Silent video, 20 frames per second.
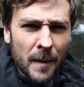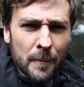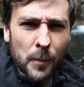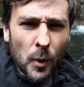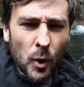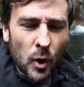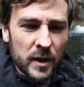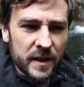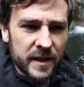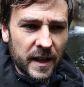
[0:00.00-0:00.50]

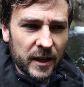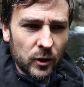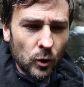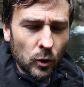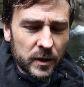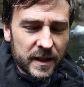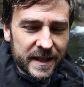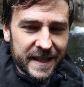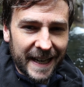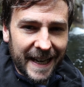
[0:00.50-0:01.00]
But in
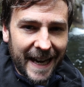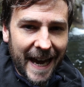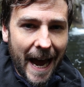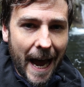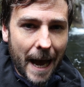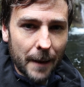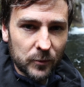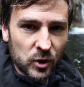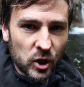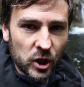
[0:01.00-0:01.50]
order to
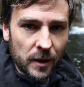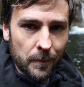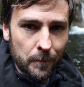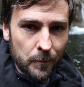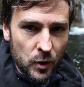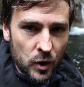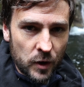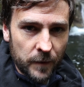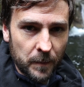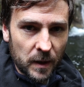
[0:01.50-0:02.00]
capture the
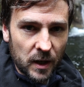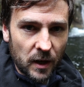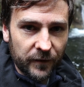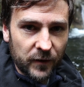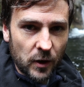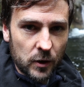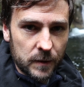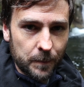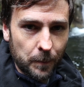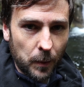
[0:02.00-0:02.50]
movement of
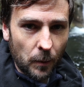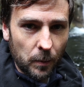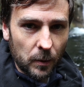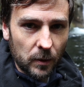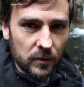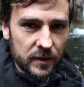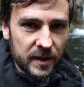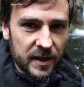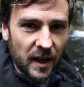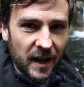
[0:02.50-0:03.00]
those
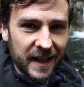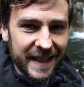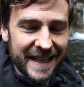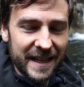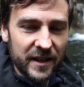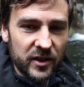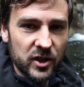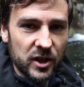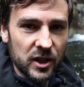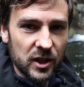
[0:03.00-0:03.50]
bubbles, I
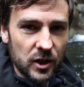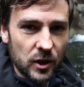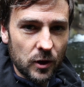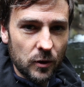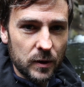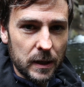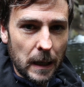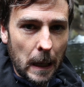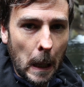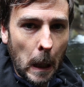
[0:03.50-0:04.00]
need to
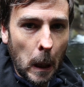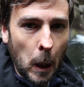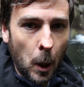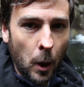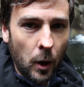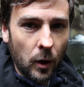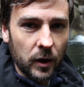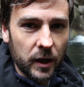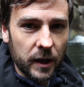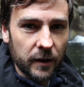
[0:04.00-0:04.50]
use a
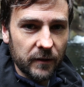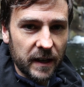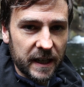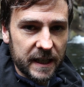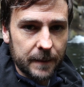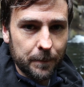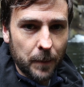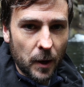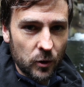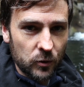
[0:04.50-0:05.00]
longer
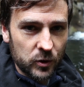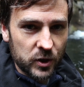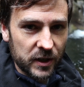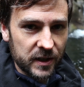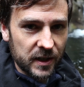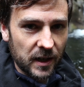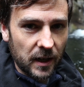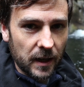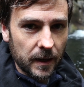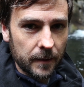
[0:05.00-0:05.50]
exposure
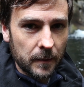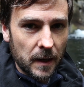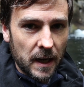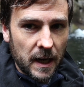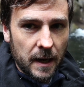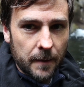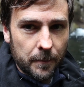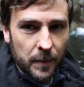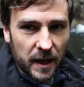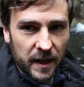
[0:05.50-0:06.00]
time,
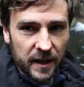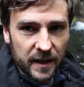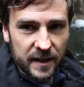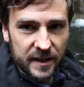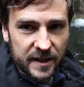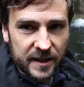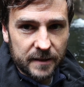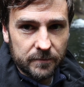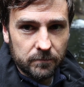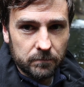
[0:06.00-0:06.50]

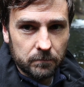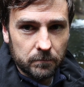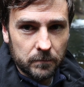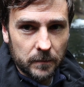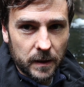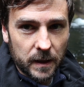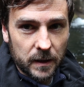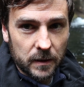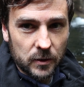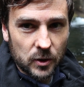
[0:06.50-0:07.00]
because
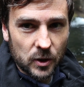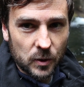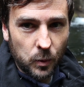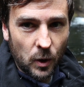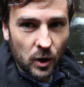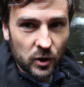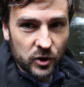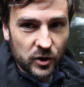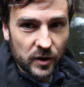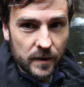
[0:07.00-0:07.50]
just
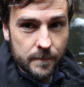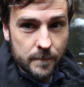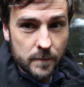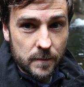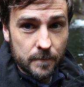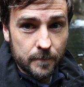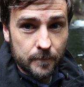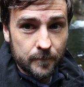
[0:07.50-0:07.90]
watch them,